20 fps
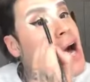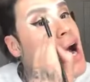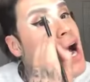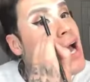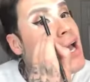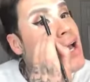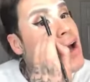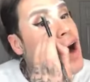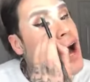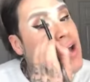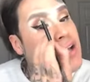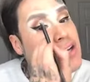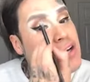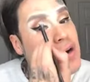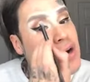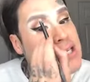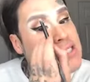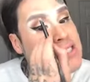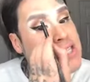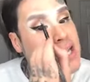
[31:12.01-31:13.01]

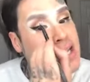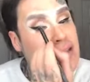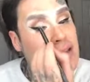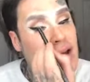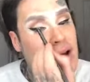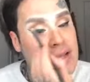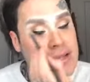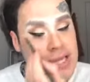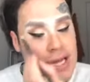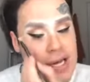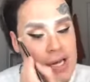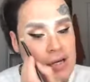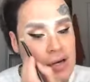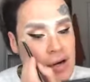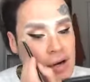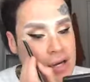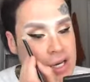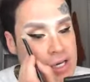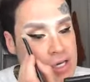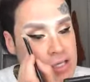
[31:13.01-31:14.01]
I say a lot that in
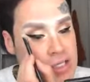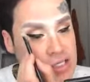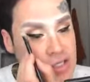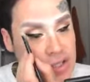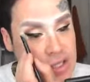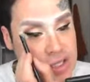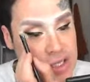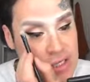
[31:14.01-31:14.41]
our industry,